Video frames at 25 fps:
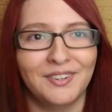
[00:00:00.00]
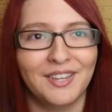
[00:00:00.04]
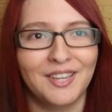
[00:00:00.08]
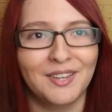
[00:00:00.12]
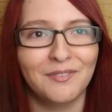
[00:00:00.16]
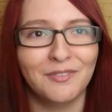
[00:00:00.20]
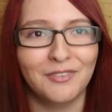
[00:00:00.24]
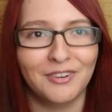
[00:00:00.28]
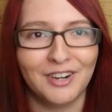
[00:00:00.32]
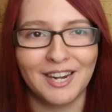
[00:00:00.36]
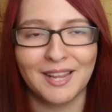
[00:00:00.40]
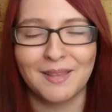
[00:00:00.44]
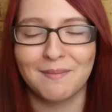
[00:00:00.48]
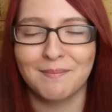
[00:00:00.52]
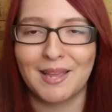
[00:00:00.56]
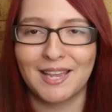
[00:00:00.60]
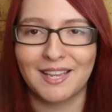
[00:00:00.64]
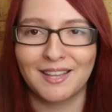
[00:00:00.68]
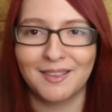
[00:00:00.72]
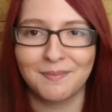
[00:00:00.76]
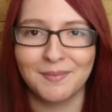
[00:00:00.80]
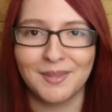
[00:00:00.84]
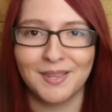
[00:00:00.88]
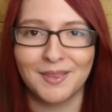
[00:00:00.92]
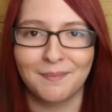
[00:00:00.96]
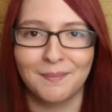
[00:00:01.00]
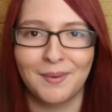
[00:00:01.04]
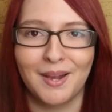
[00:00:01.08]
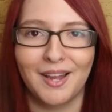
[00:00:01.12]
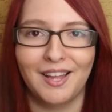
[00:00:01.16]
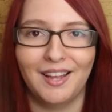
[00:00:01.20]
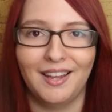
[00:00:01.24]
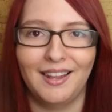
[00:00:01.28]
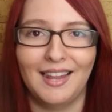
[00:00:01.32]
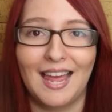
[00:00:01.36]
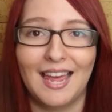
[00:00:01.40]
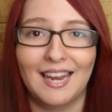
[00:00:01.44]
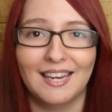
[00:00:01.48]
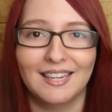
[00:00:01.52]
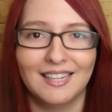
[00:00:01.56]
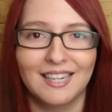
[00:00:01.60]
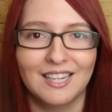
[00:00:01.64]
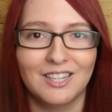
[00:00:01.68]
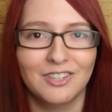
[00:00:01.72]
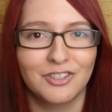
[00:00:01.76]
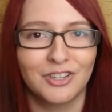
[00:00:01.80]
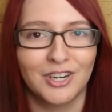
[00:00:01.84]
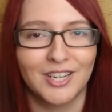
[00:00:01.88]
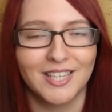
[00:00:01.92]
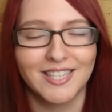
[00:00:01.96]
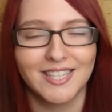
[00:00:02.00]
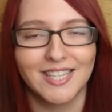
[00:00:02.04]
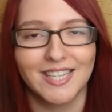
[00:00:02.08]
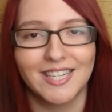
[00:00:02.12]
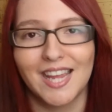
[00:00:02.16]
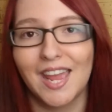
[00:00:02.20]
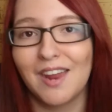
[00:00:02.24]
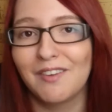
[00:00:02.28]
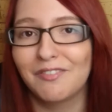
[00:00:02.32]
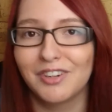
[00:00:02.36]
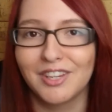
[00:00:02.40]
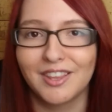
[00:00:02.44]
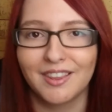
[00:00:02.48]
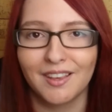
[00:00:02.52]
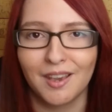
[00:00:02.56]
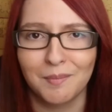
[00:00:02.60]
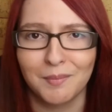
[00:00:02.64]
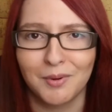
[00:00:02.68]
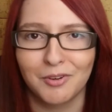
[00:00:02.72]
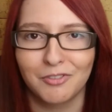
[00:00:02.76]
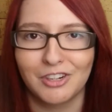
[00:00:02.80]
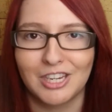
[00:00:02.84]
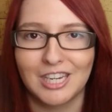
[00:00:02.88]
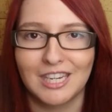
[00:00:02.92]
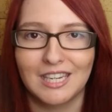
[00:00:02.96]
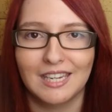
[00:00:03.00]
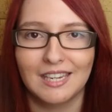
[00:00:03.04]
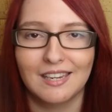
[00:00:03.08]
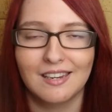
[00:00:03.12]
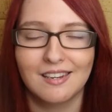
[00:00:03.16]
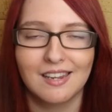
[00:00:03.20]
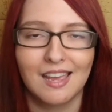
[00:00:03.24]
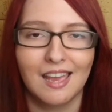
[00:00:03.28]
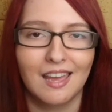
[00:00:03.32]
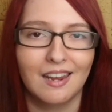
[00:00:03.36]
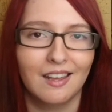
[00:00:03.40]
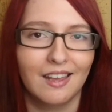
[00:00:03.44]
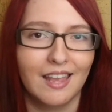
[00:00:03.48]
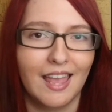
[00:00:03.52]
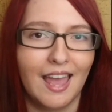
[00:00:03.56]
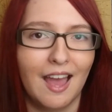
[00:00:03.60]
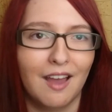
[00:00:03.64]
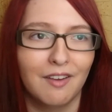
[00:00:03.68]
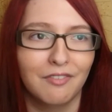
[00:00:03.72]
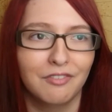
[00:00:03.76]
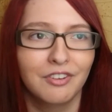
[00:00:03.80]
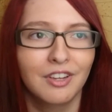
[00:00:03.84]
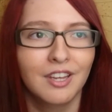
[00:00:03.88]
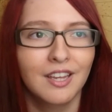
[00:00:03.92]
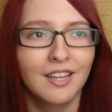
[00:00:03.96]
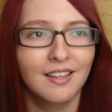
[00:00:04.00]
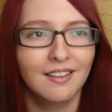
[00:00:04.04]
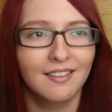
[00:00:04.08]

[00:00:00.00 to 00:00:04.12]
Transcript: It really makes me smile and interested every time I read it, and I have